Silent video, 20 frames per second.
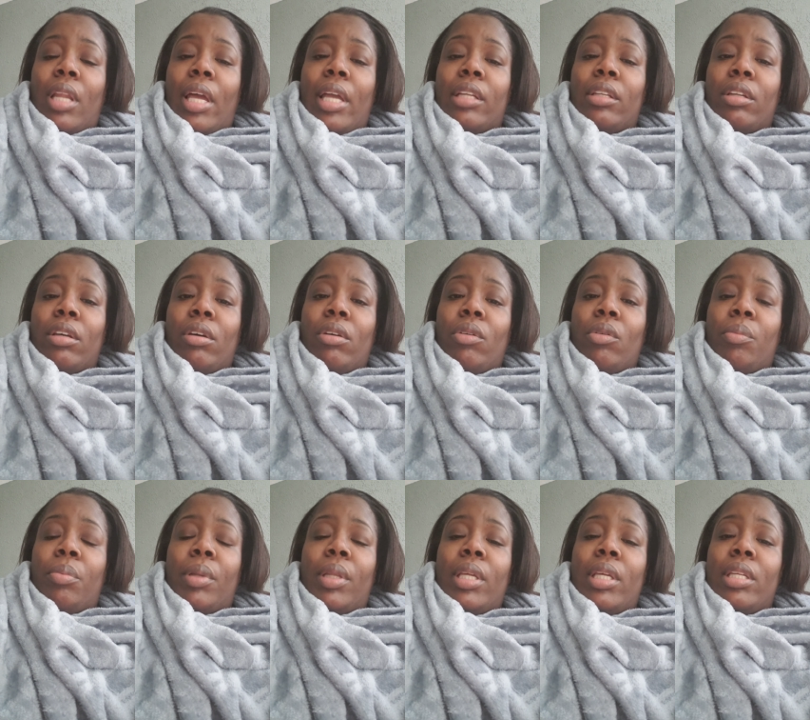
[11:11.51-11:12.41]
Like, no,
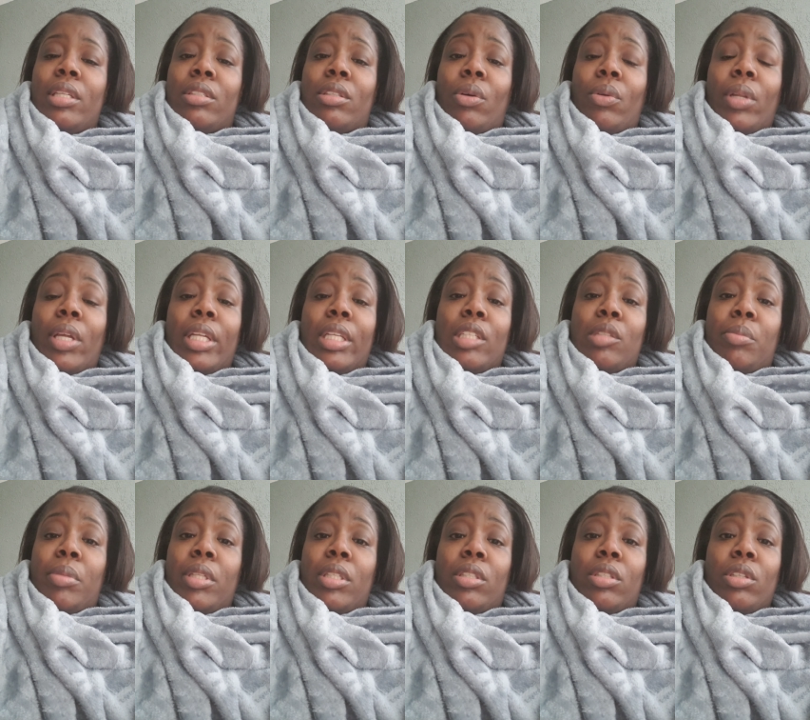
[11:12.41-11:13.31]
please don't let this
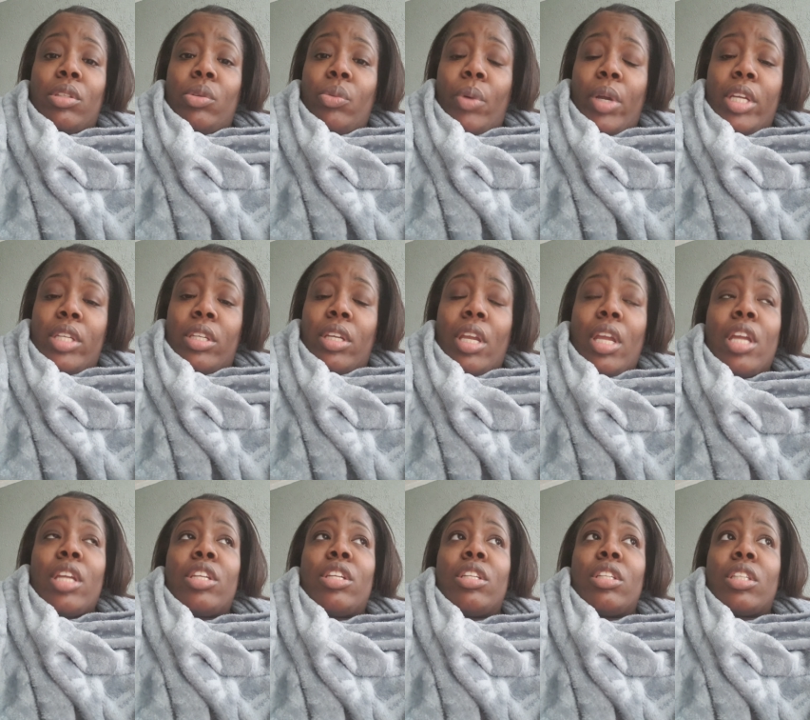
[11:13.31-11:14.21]
be the situation.
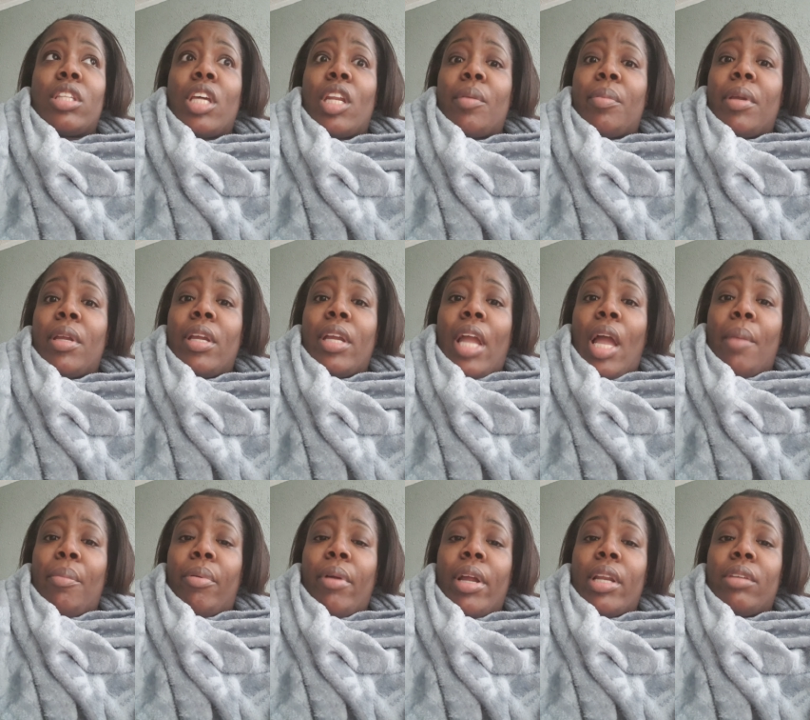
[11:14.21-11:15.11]
And she just sat up here and
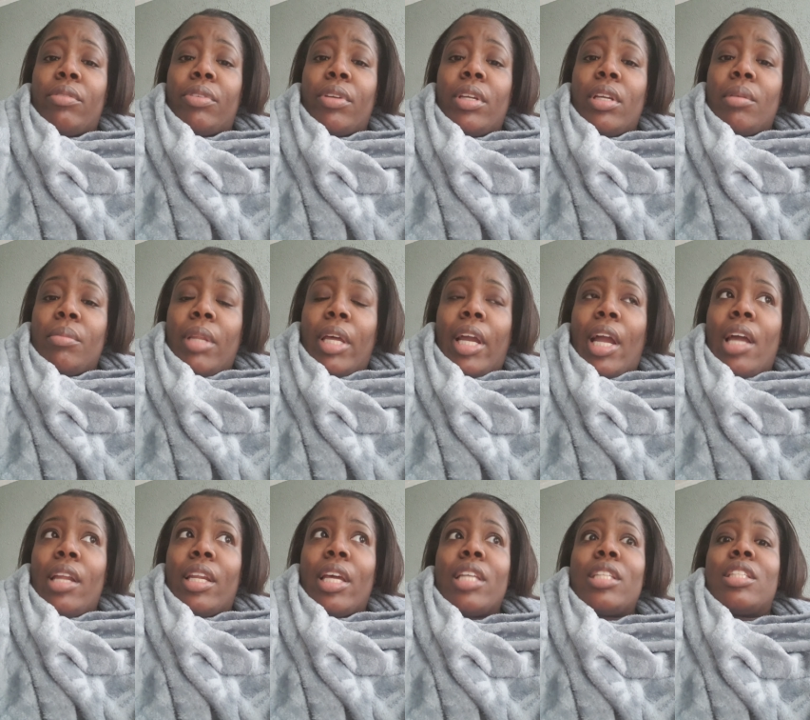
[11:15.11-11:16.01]
got pregnant for him. Like,
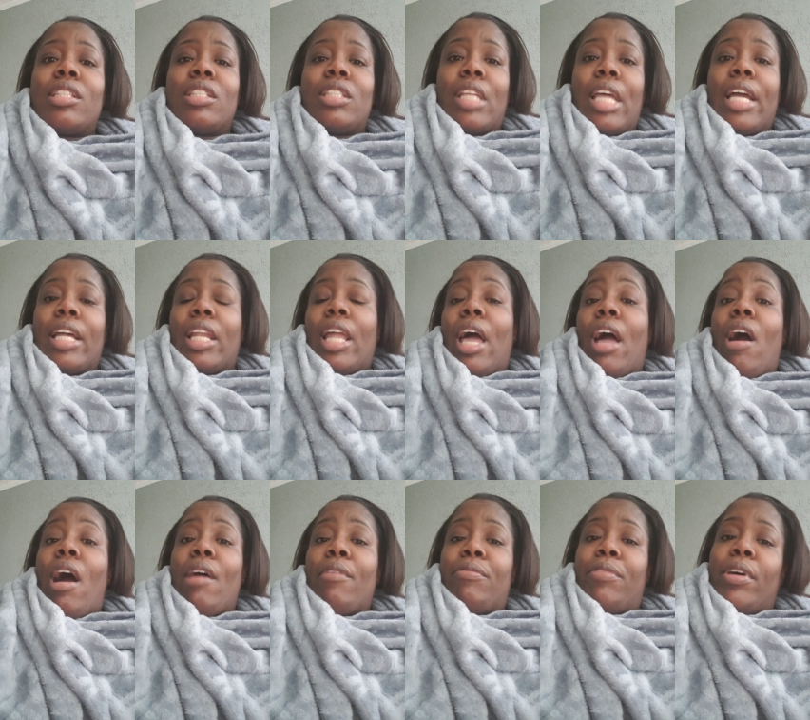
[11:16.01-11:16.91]
I, that's exactly
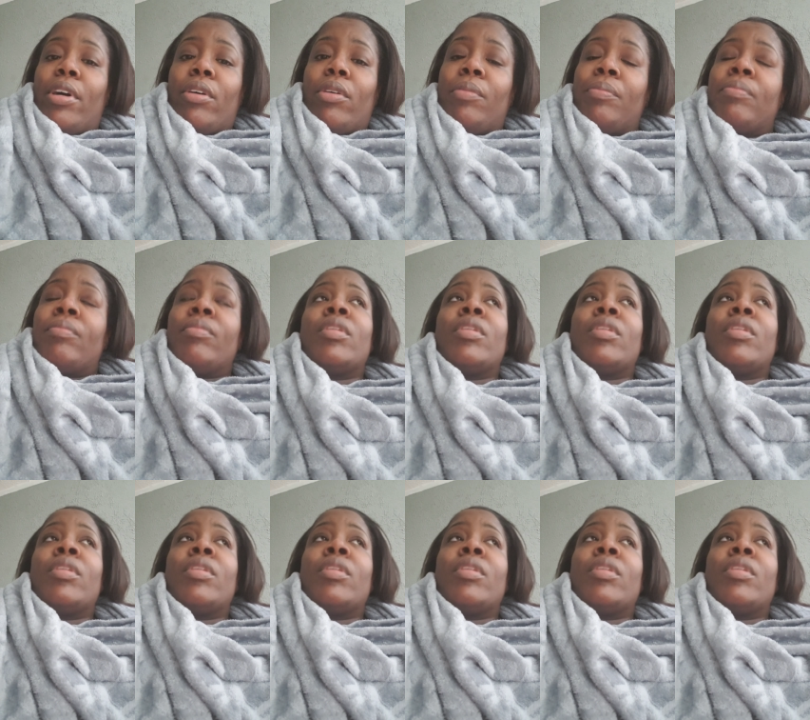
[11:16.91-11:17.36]
how I felt